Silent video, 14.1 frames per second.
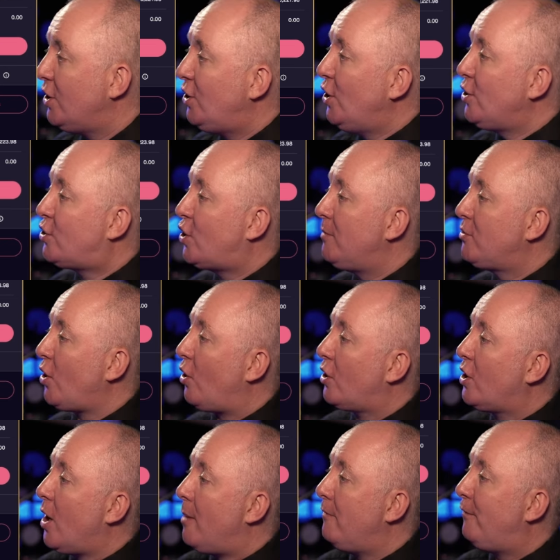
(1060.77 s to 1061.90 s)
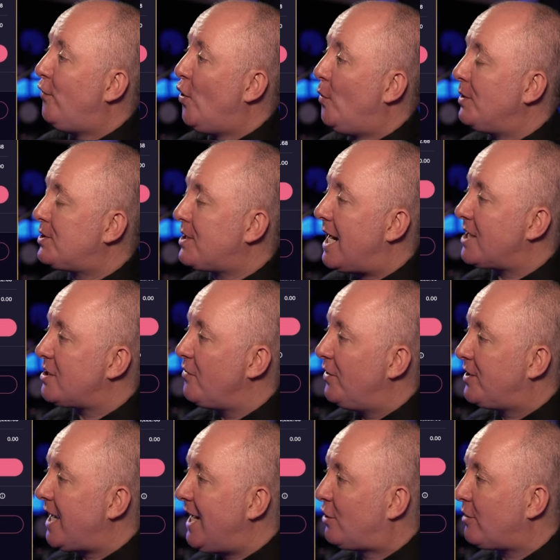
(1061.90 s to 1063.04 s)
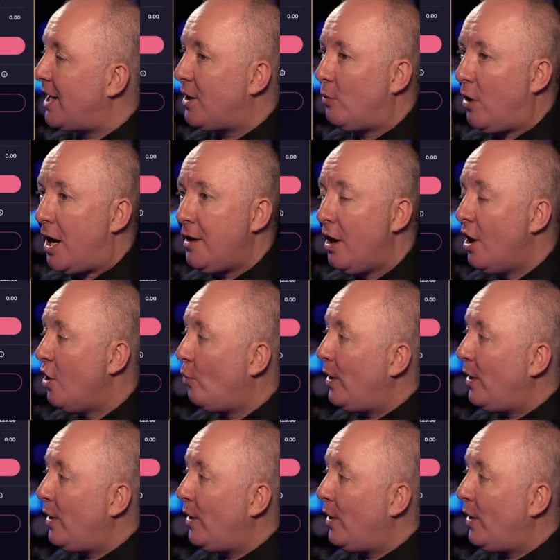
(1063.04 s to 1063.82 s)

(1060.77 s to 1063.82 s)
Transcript: YouTube.com forward slash the day trader one.